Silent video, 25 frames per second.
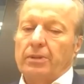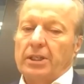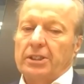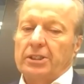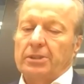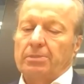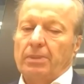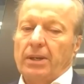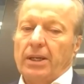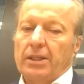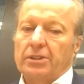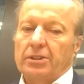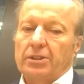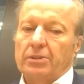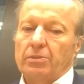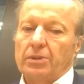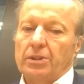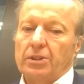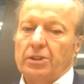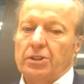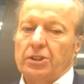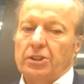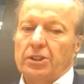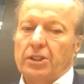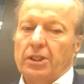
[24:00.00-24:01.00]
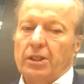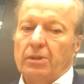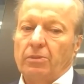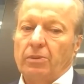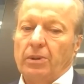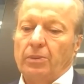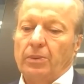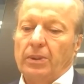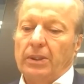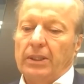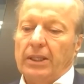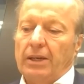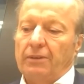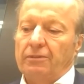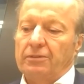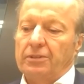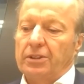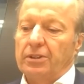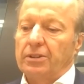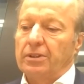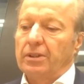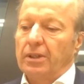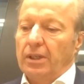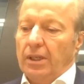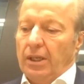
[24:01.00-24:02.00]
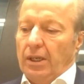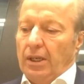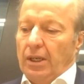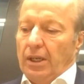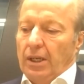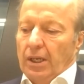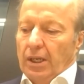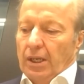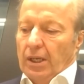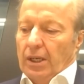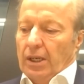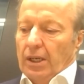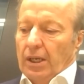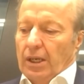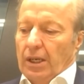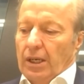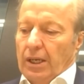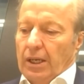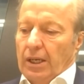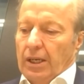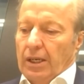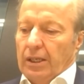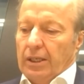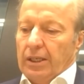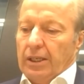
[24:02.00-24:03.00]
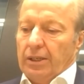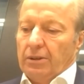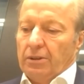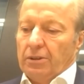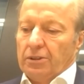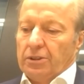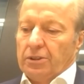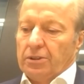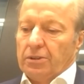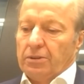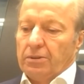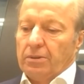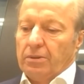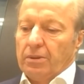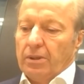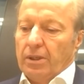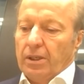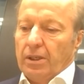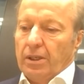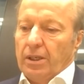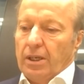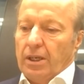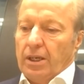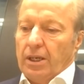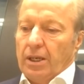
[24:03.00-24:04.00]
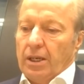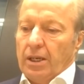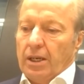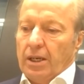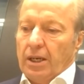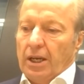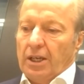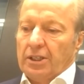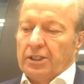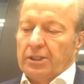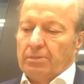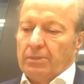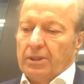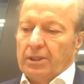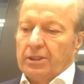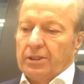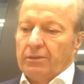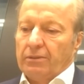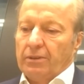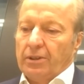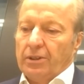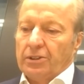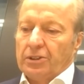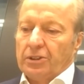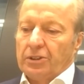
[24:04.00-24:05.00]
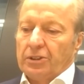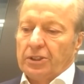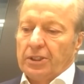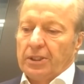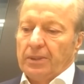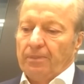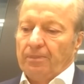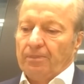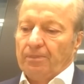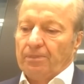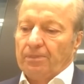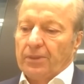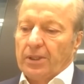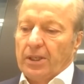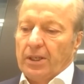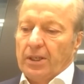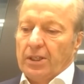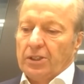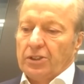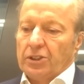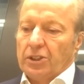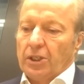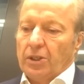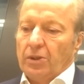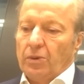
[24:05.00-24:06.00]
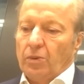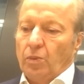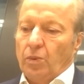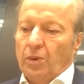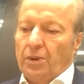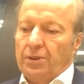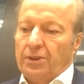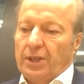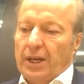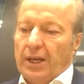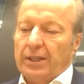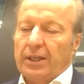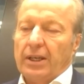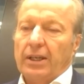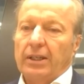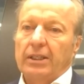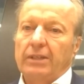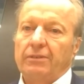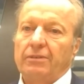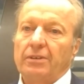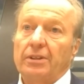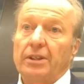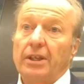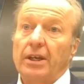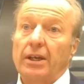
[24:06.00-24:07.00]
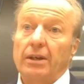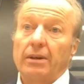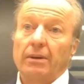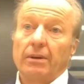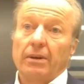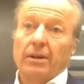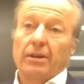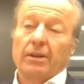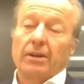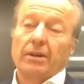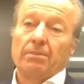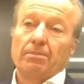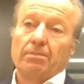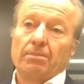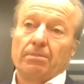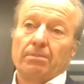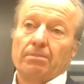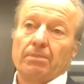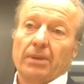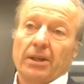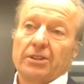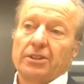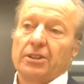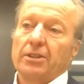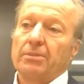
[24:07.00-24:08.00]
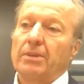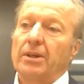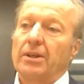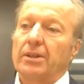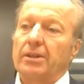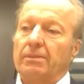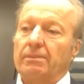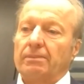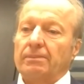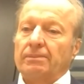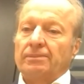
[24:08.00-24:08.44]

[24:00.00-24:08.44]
aspects, which we will have to get onto as a matter of urgency. So with that, I'll leave it there, and back to you, Mark.